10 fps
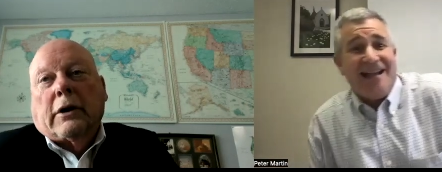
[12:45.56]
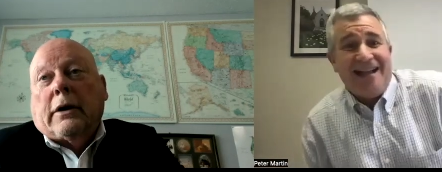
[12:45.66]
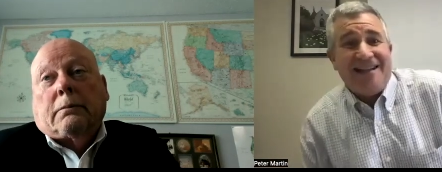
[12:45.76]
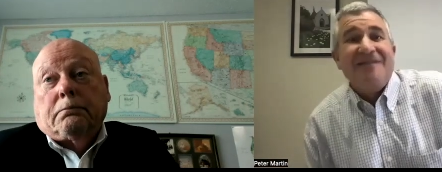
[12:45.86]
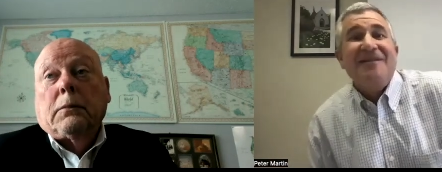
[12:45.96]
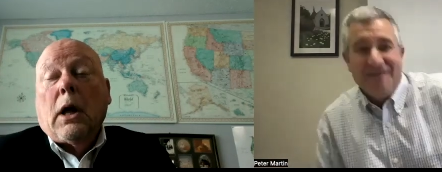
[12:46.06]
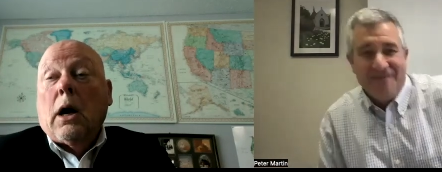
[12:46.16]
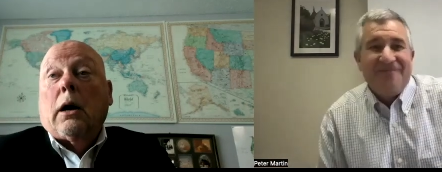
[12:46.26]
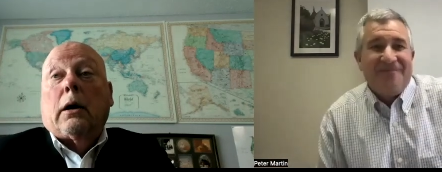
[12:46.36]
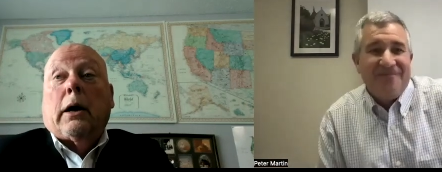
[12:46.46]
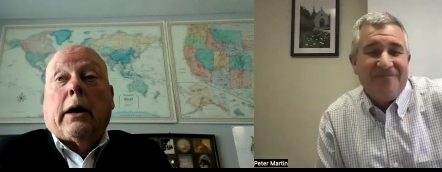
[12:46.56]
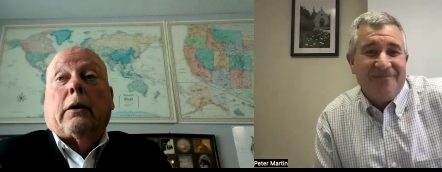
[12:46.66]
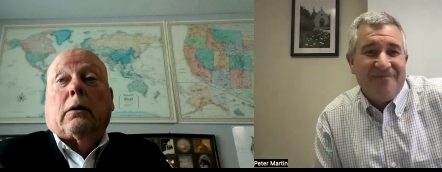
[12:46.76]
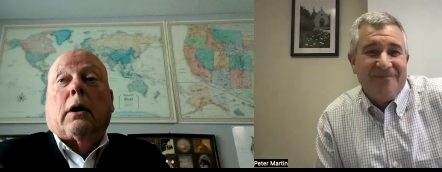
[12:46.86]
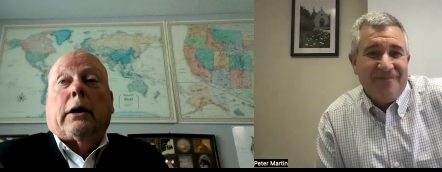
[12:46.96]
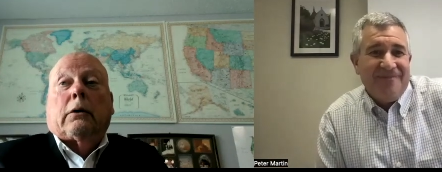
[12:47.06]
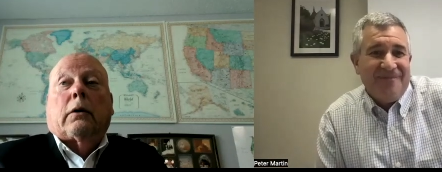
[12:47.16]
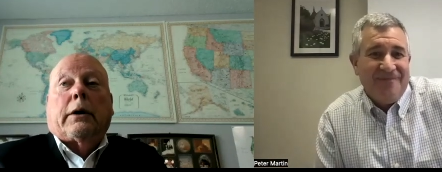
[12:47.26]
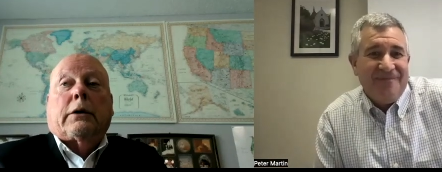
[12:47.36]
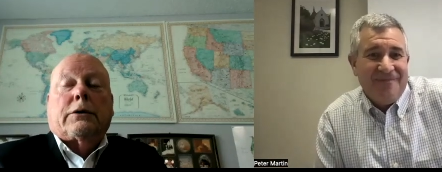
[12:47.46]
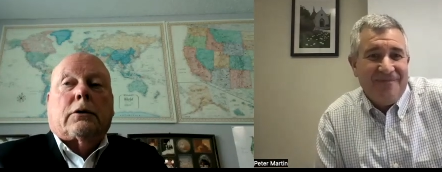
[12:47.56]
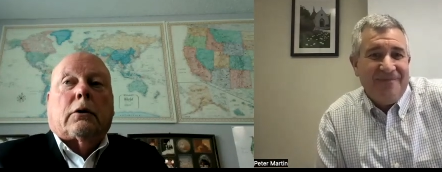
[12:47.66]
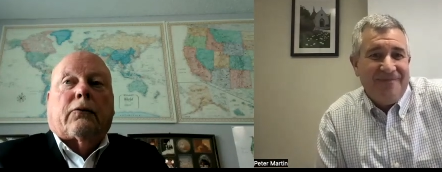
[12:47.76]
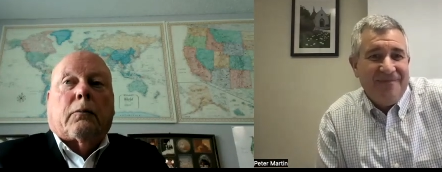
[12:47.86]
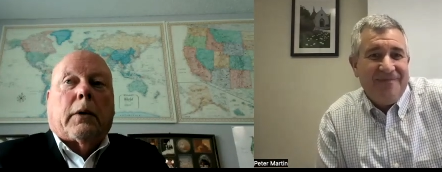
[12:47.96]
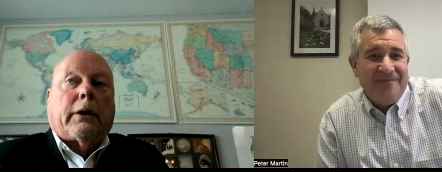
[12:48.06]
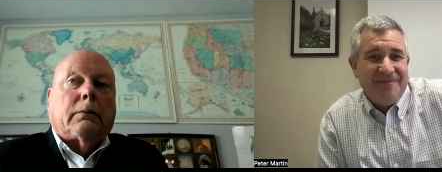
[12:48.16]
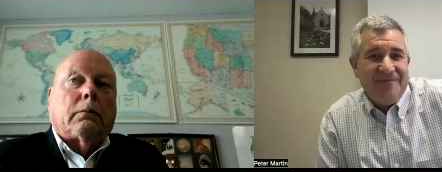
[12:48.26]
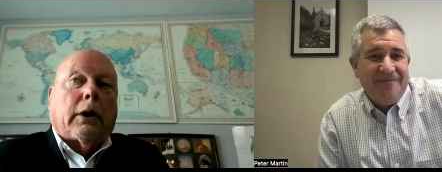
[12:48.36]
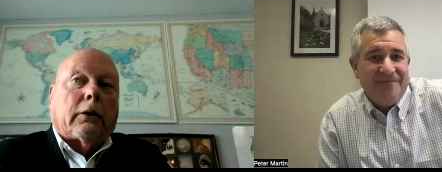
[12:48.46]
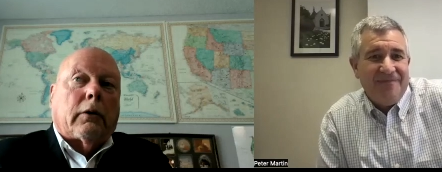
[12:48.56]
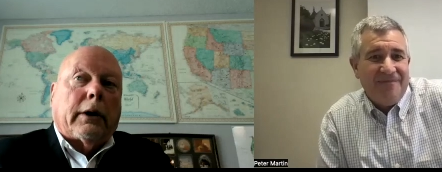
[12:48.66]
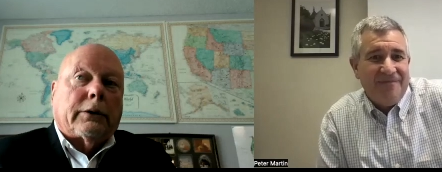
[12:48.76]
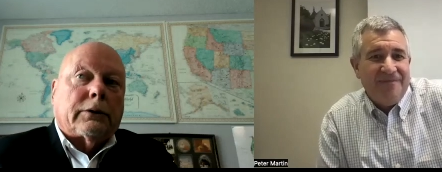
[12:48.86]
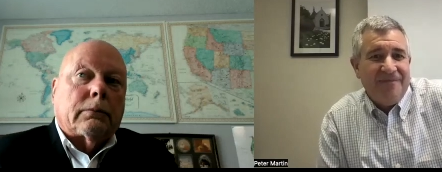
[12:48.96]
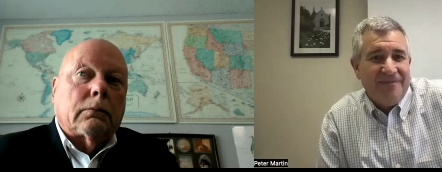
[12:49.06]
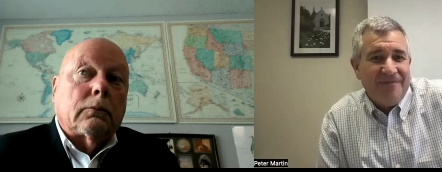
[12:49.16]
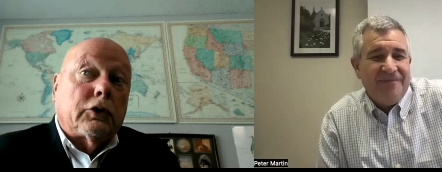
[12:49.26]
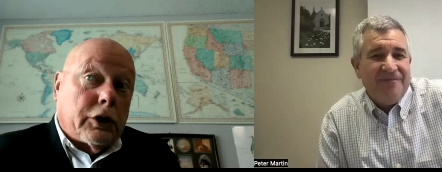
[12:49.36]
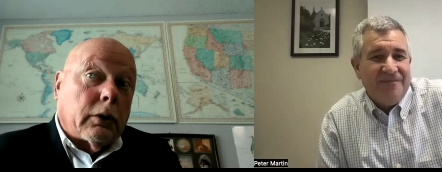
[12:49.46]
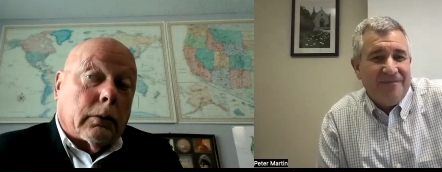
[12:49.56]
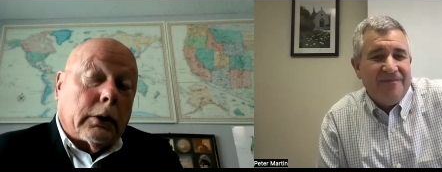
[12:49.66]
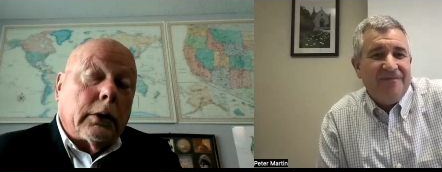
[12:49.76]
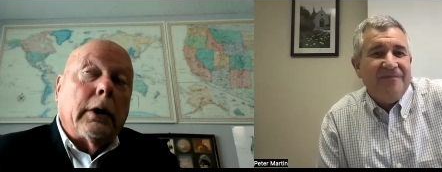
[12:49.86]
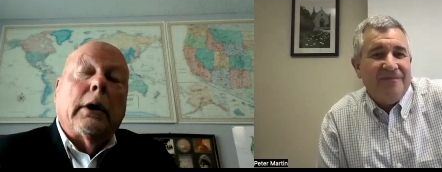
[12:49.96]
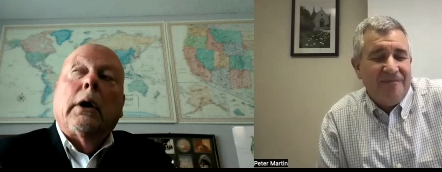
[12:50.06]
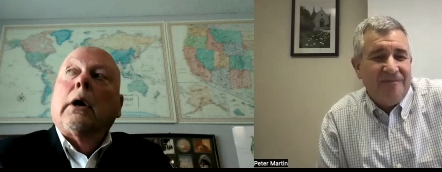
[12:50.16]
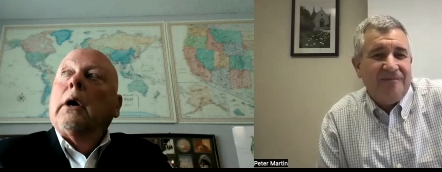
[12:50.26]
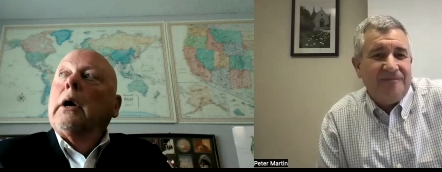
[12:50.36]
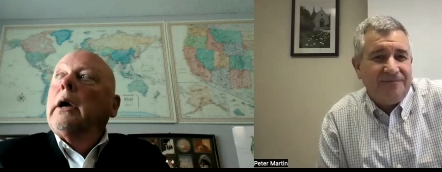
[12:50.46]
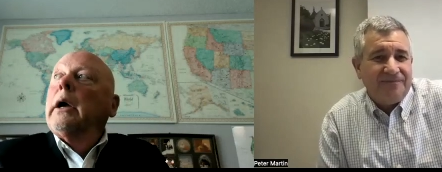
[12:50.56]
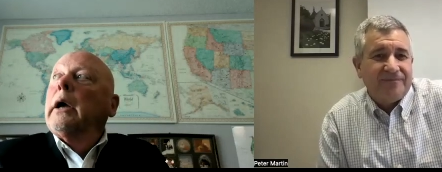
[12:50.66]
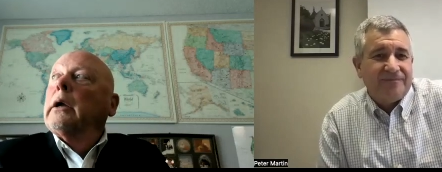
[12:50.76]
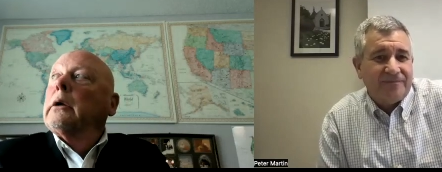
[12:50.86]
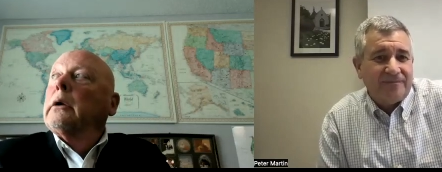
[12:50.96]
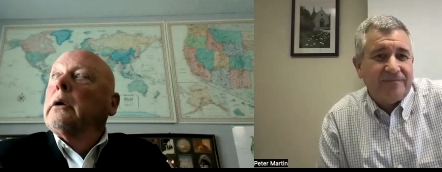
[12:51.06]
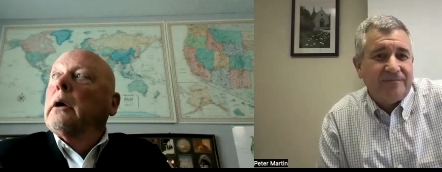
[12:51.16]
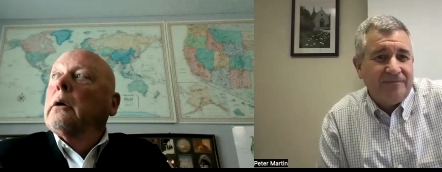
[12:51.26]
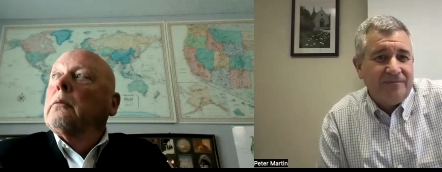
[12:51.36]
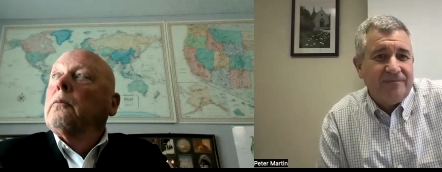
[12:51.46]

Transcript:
Speaker 1: yeah. I, I, had i had a great concern for my my grandchildren and uh,